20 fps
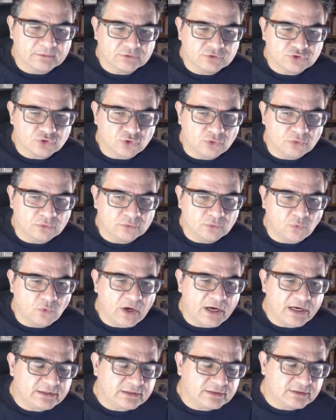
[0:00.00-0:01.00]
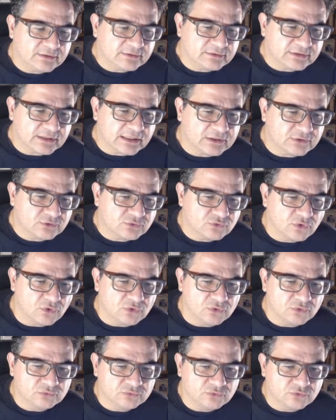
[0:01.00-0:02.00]
So white try to
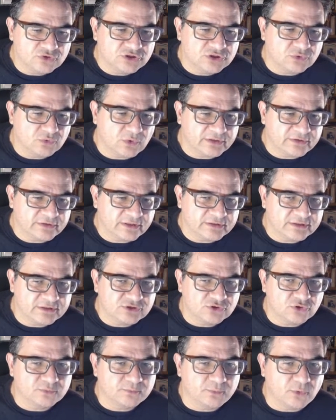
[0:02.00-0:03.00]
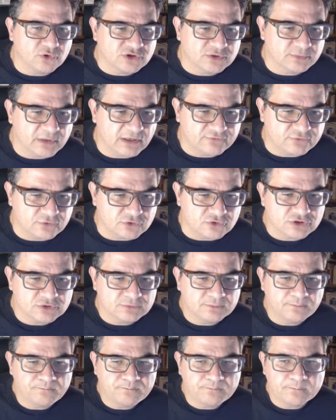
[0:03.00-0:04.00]
go to g1, that is not possible, of course.
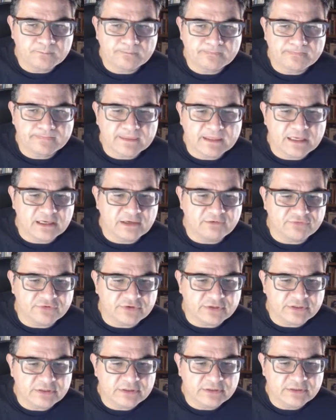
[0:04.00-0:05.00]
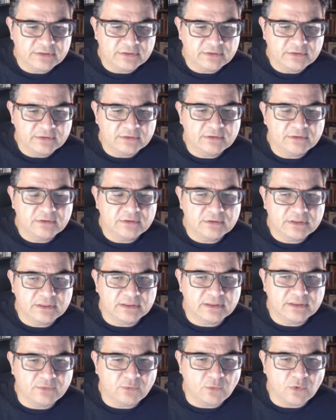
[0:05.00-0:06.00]
King f3,
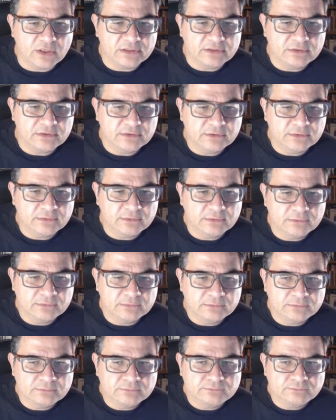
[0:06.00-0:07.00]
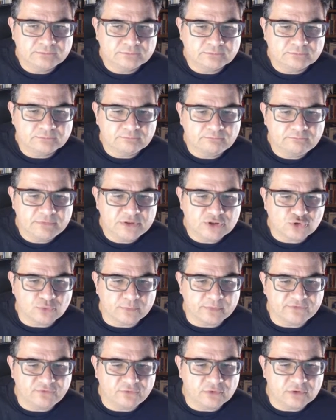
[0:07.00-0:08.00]
king e1,
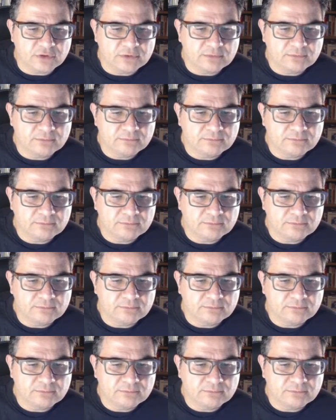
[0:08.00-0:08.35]
bishop e4,